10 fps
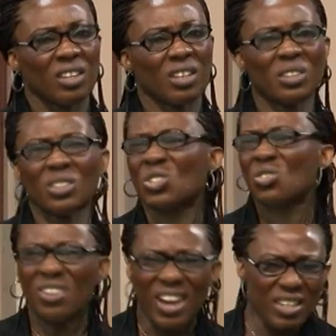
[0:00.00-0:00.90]
You're not
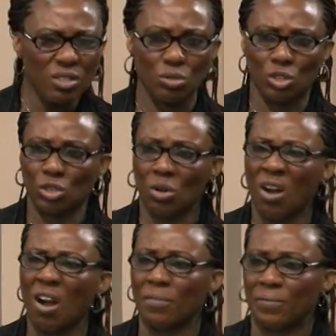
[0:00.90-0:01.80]
trying to show
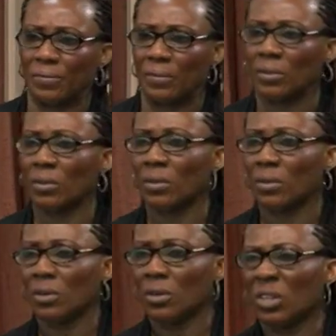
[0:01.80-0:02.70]
off.
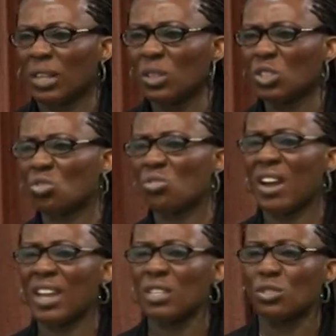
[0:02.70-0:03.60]
You're not
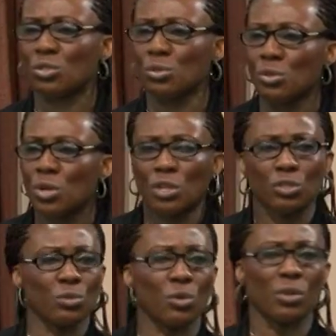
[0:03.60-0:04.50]
trying to
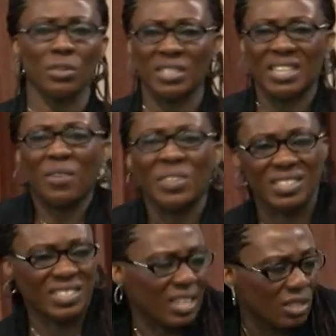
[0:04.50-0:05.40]
oh, this is how they
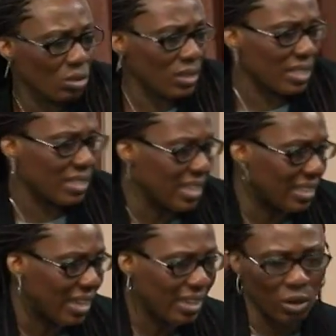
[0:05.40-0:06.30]
say it, so let's say
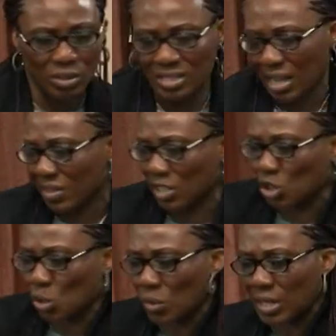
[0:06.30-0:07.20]
it like that, or this is how they
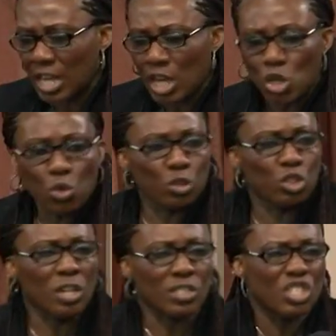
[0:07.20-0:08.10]
do it. You
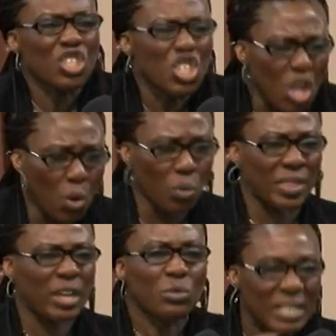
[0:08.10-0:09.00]
just know
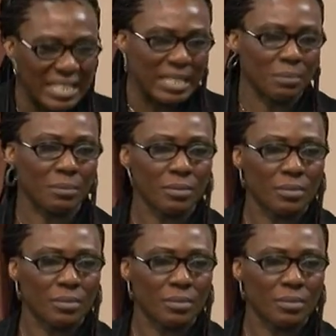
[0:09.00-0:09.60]
that you need him.